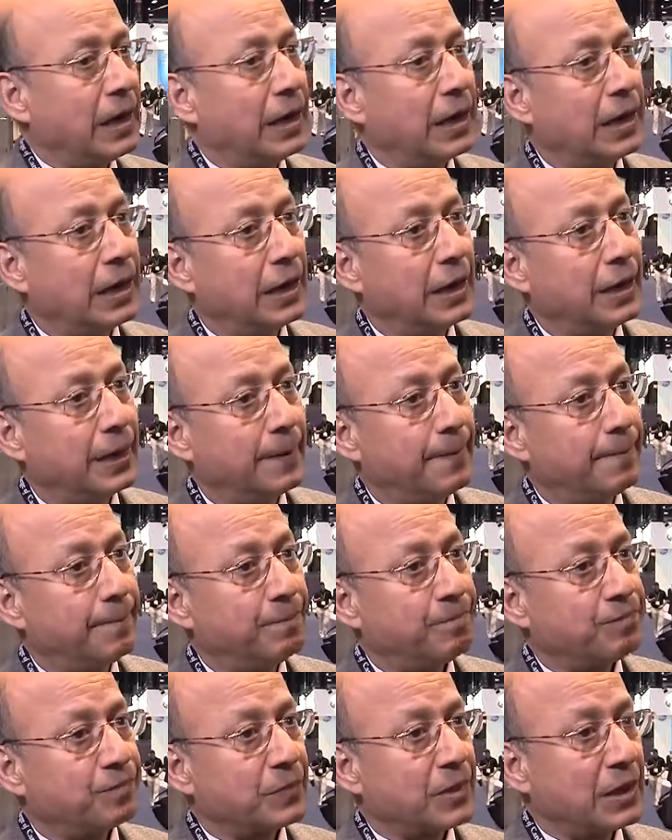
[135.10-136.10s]

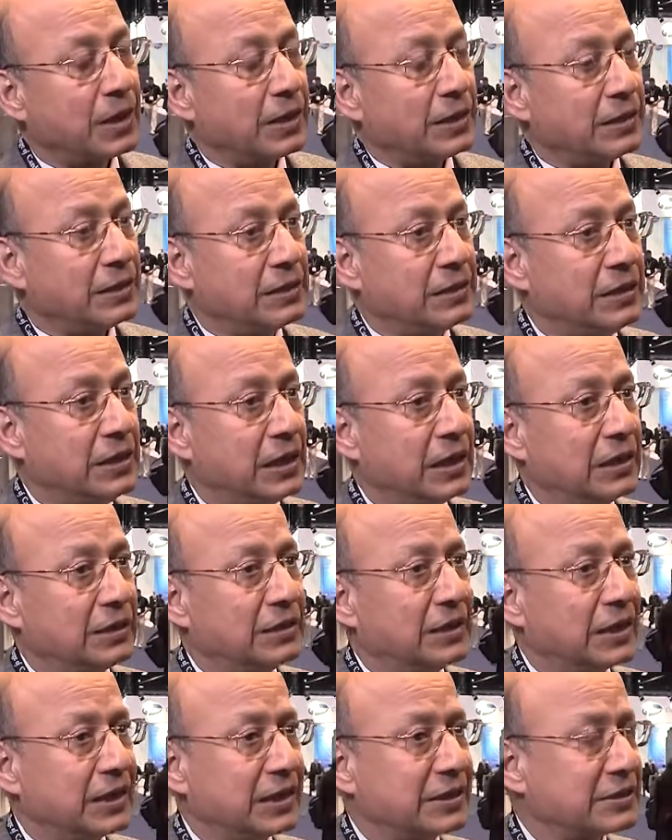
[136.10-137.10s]

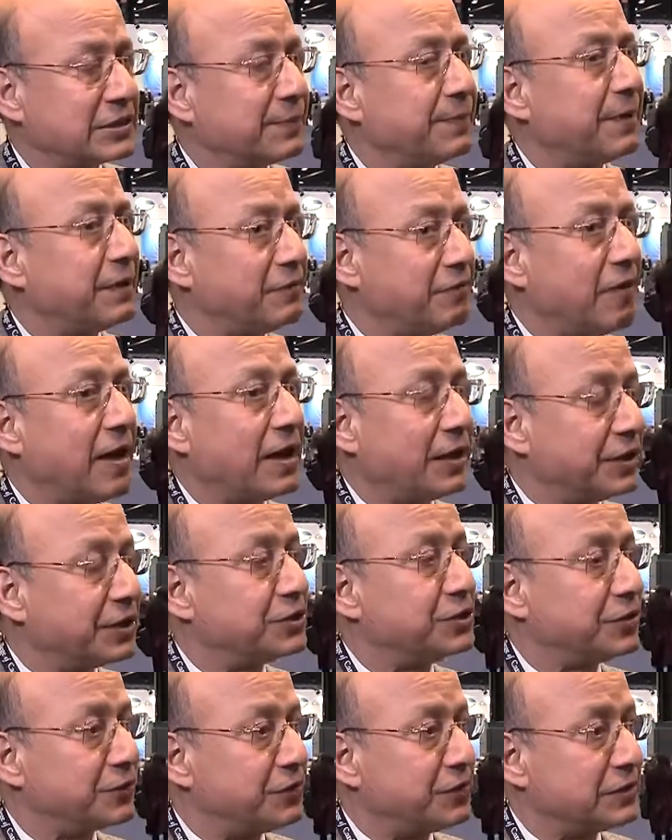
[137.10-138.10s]
There are some
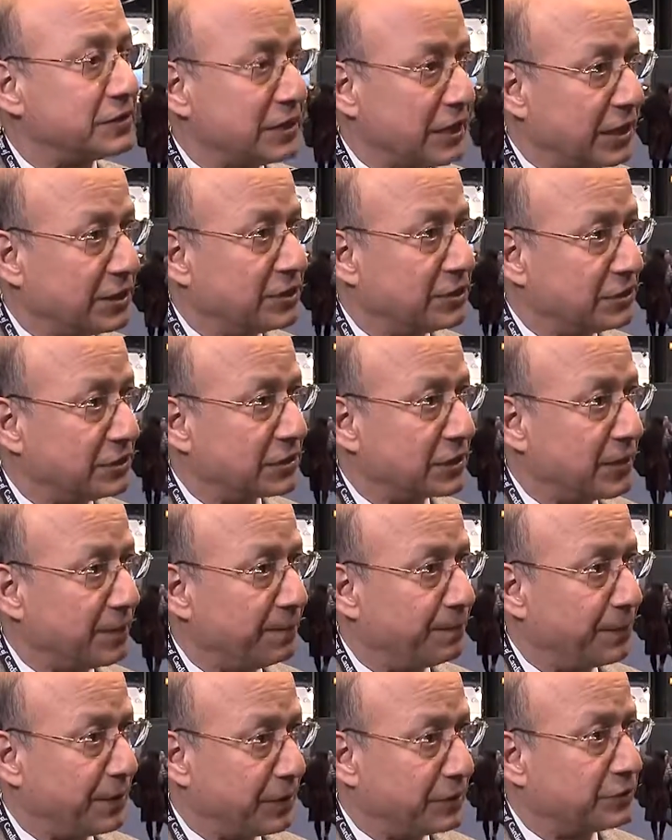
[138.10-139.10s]
advantages of this agent
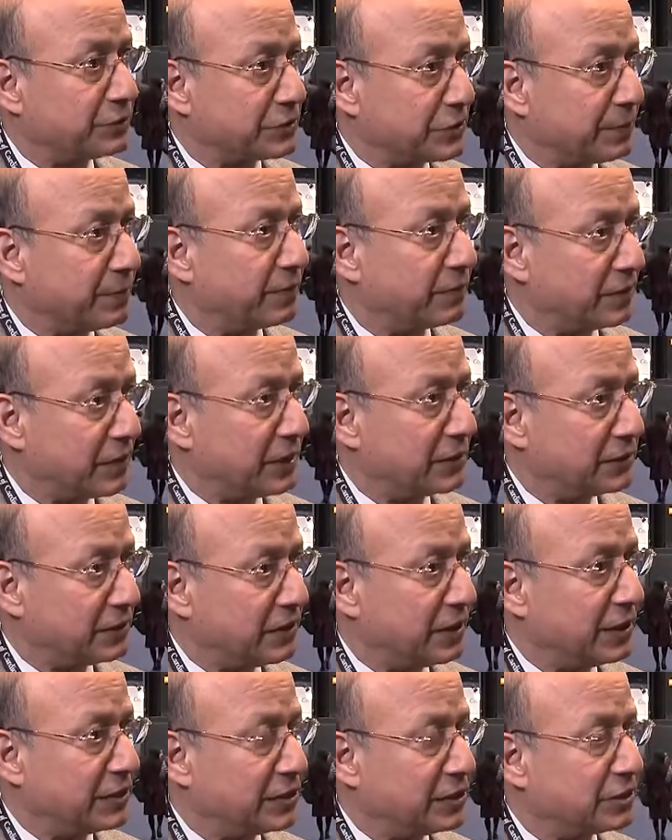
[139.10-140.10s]
compared to some of the other
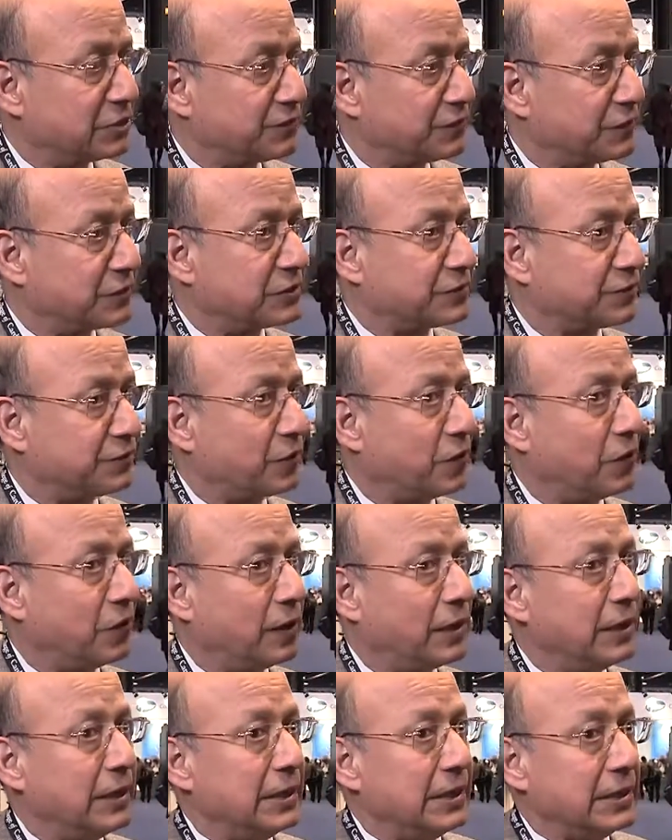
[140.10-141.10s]
agents. First of
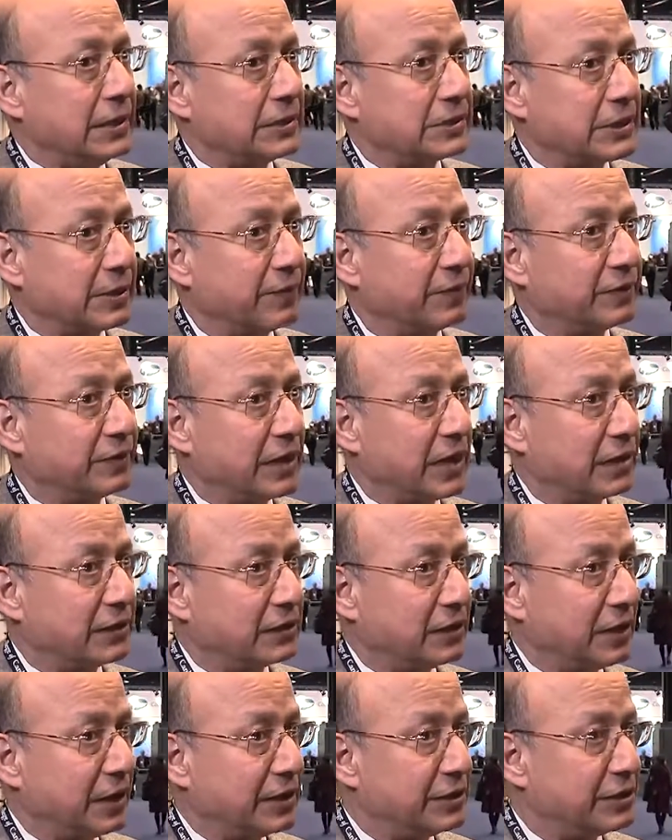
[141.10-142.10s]
all, some of the
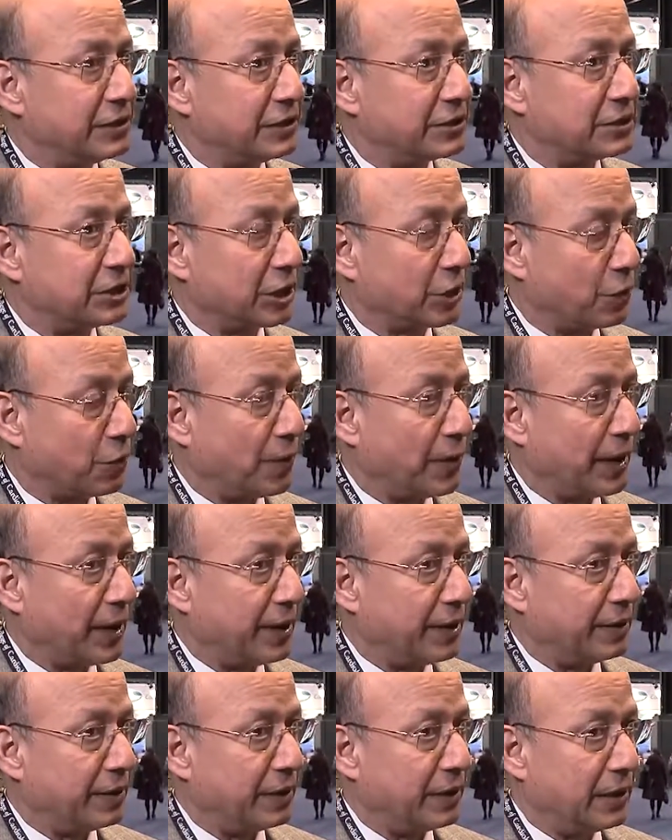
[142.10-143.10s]
other agents
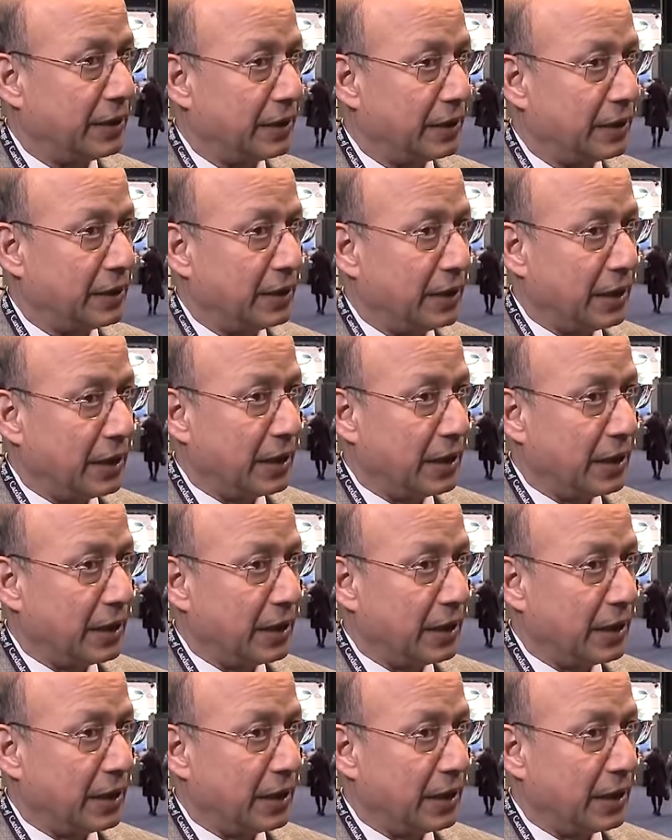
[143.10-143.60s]
require